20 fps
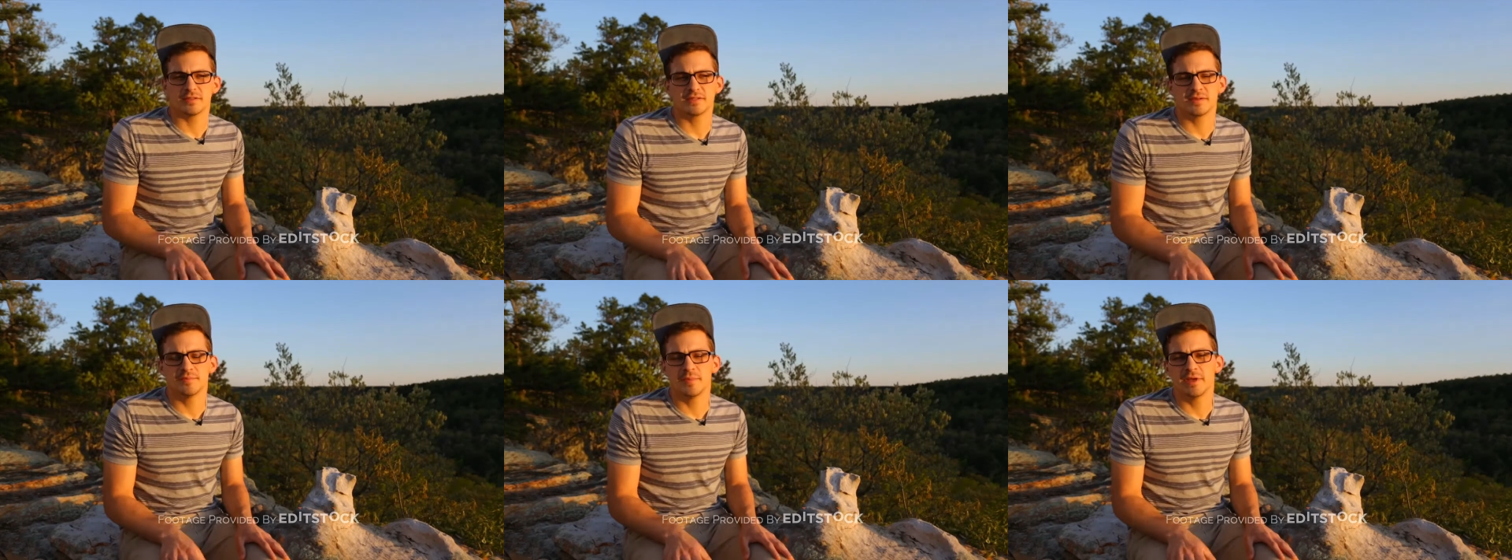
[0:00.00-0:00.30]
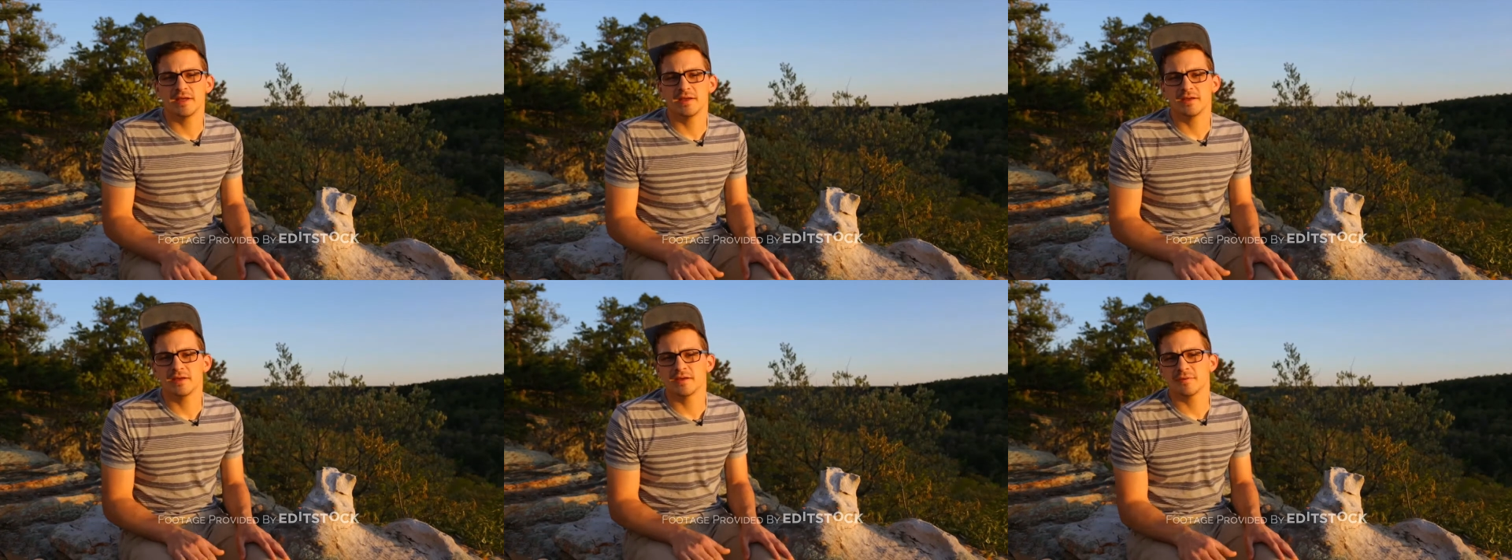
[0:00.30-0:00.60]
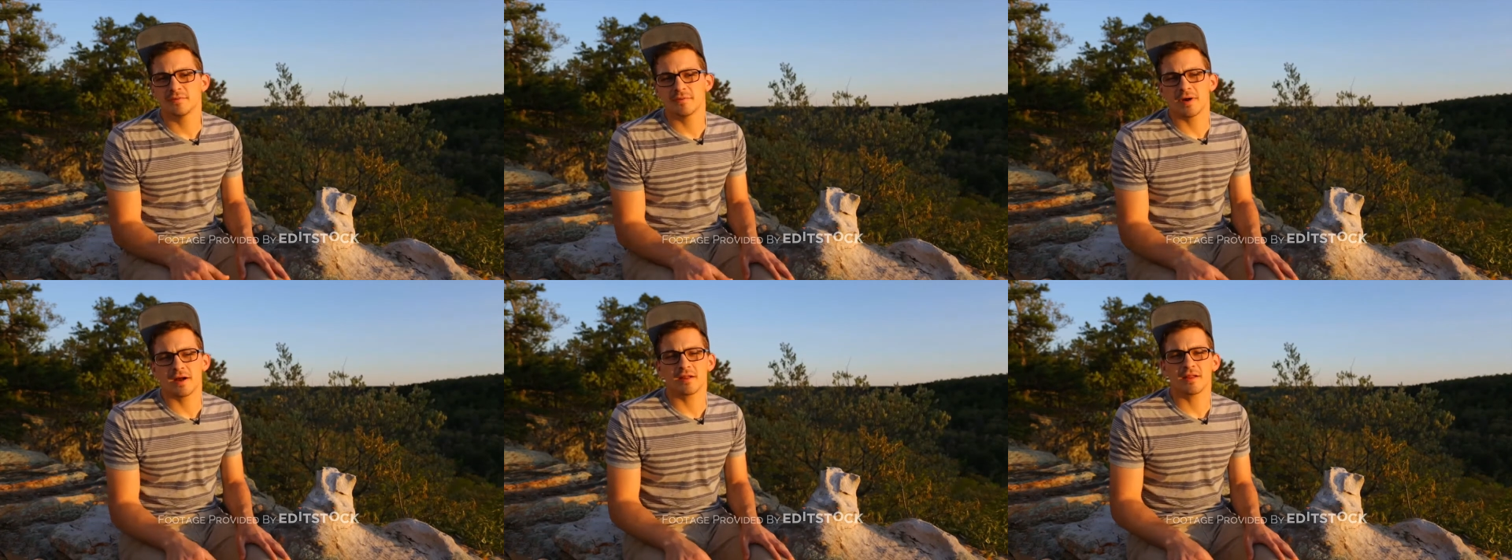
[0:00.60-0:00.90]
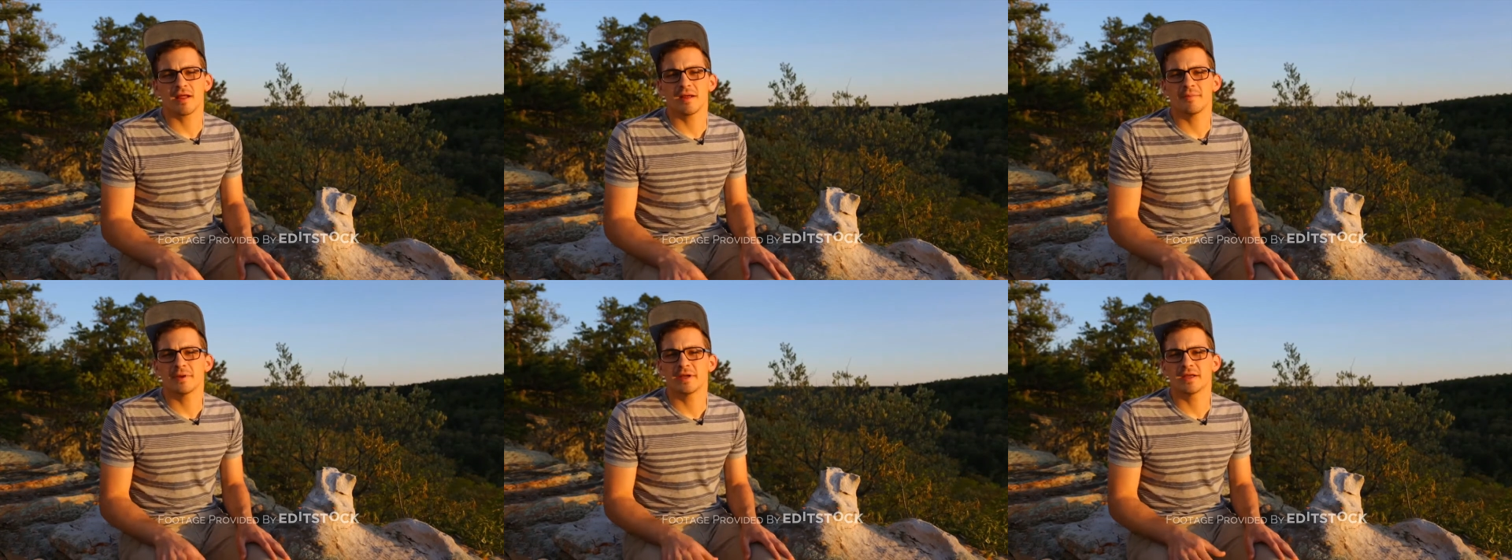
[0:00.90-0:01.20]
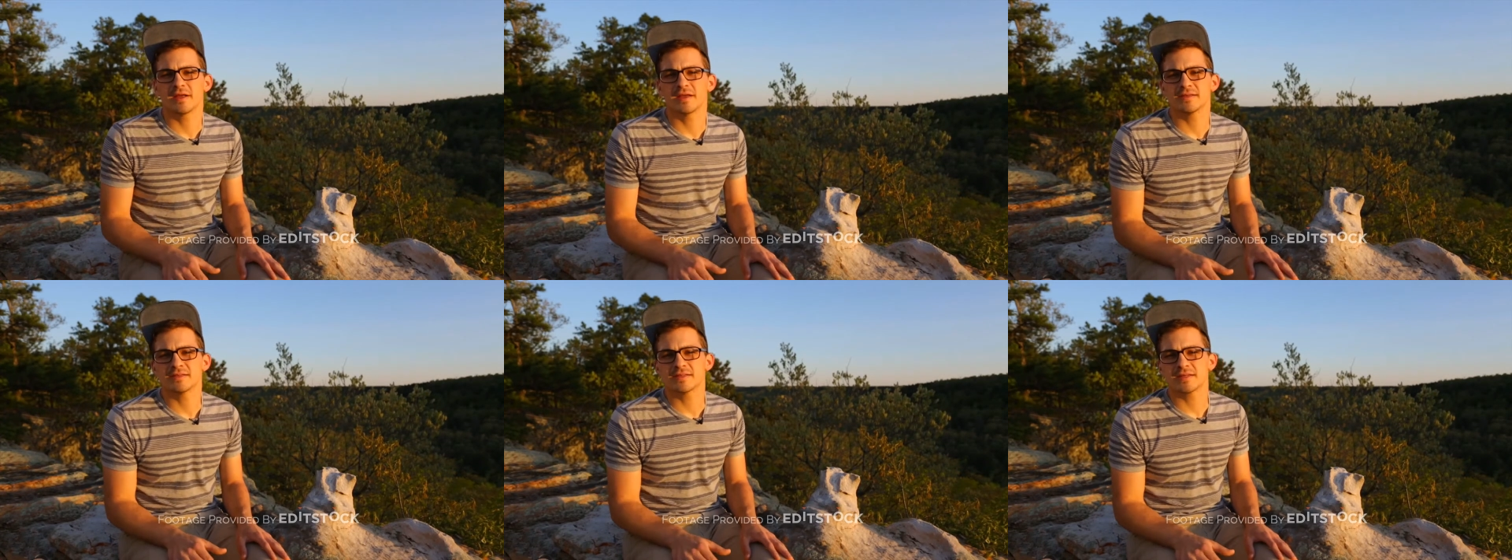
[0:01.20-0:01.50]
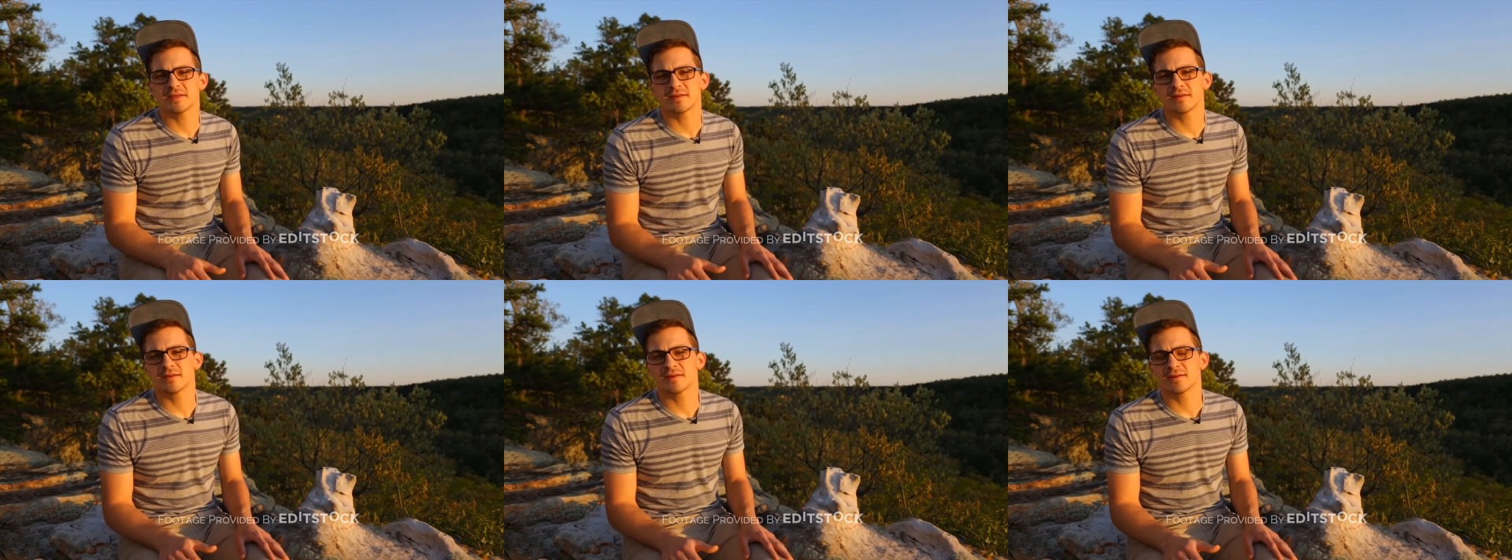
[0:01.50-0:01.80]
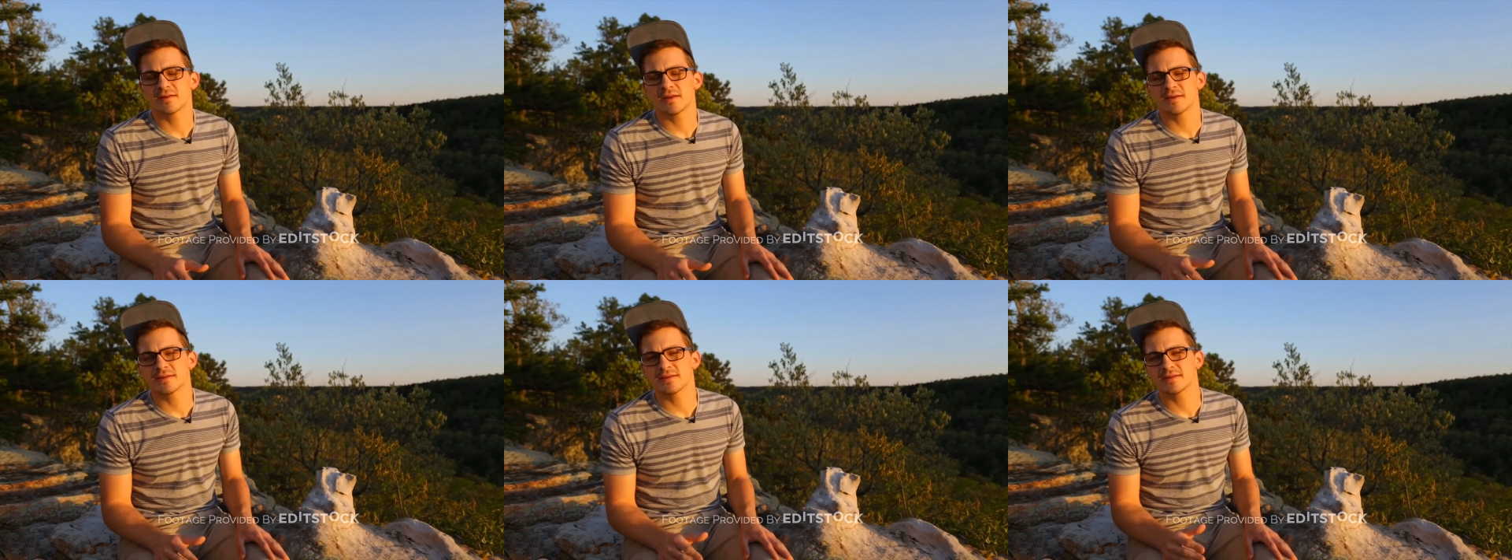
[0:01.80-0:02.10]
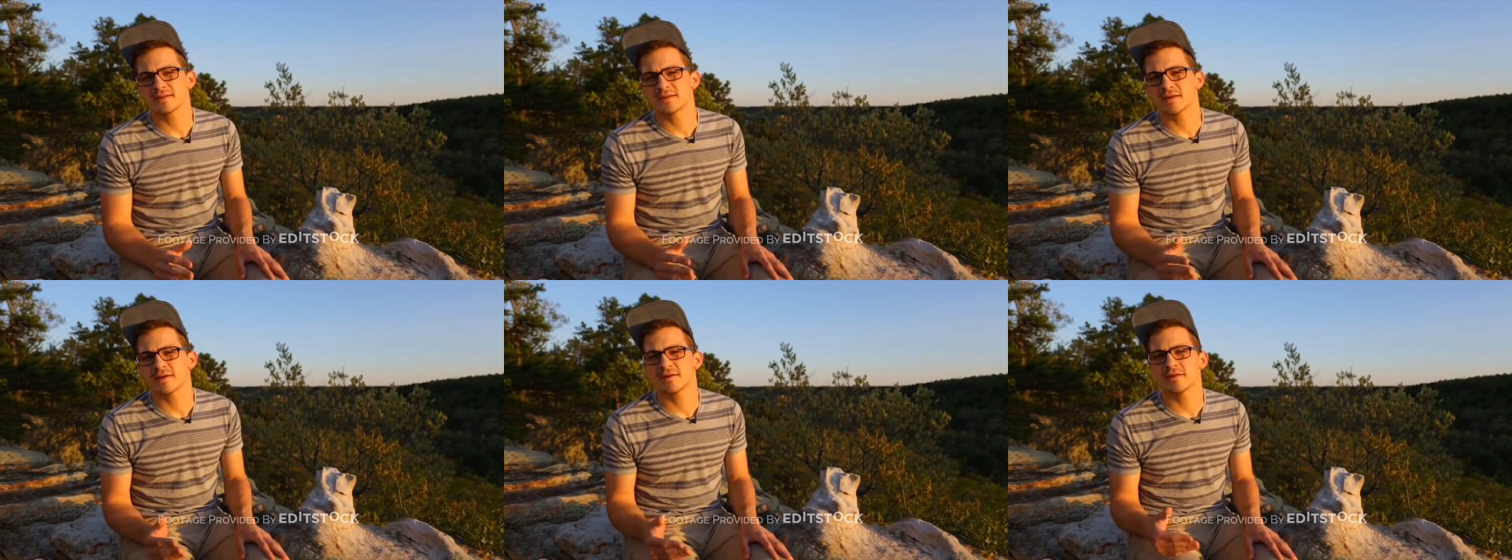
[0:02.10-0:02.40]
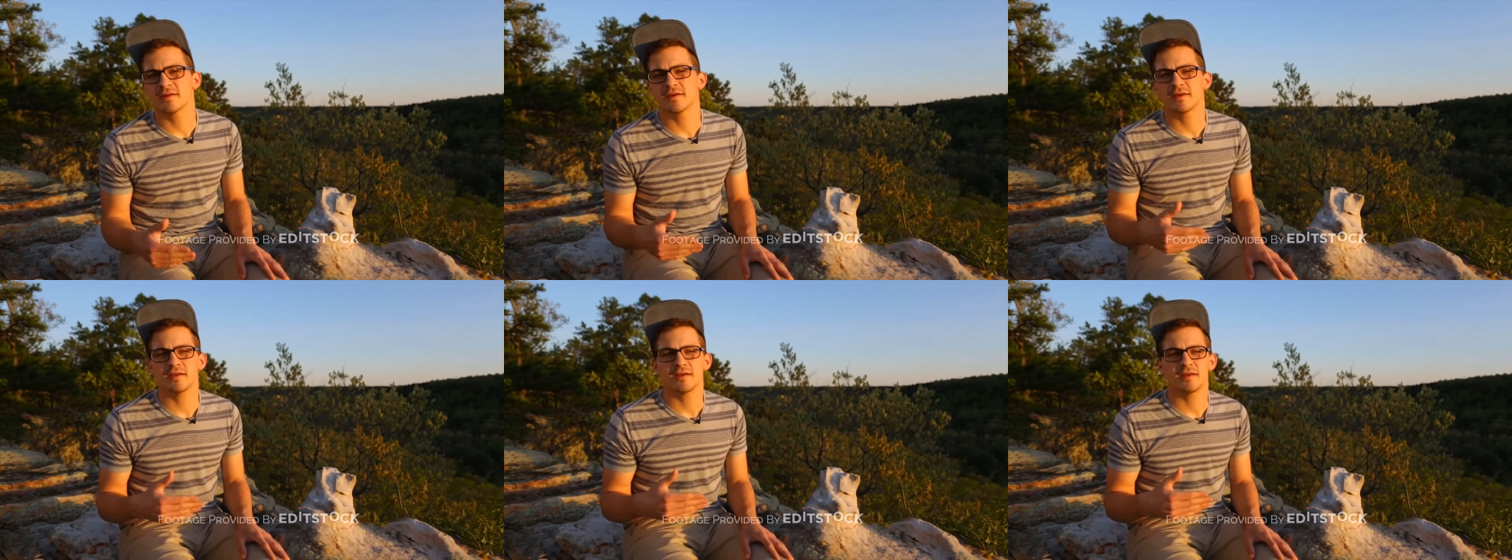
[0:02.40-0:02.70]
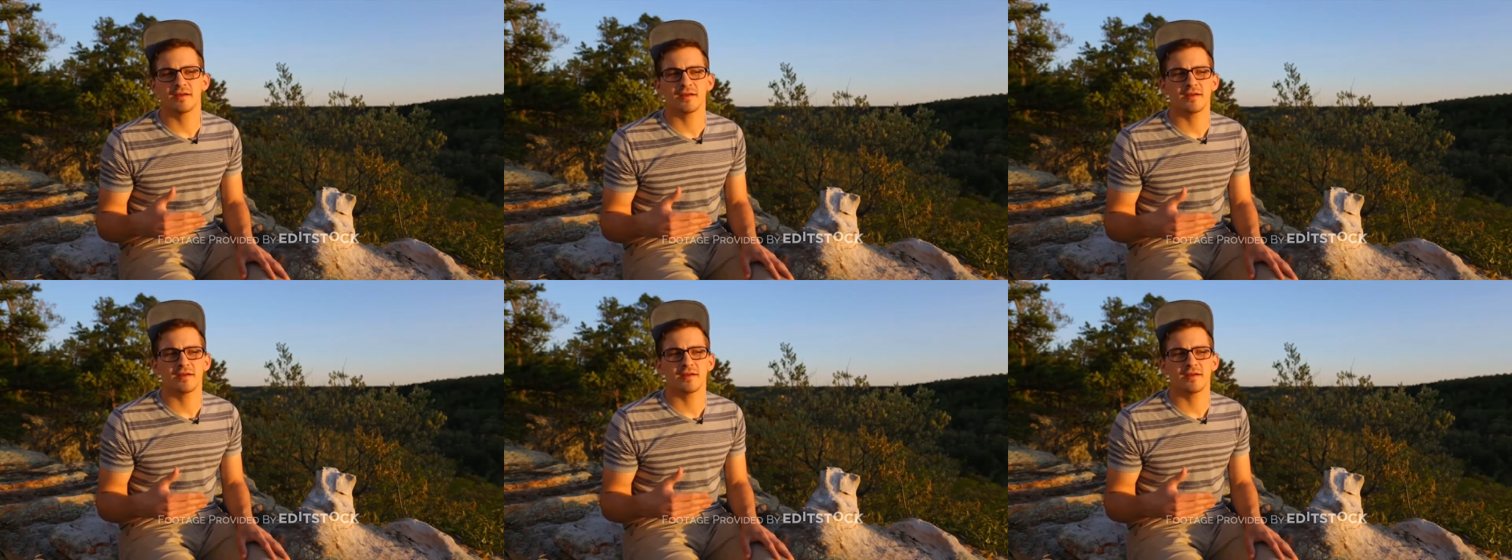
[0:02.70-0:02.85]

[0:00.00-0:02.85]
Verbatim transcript: To me, rock climbing isn't necessarily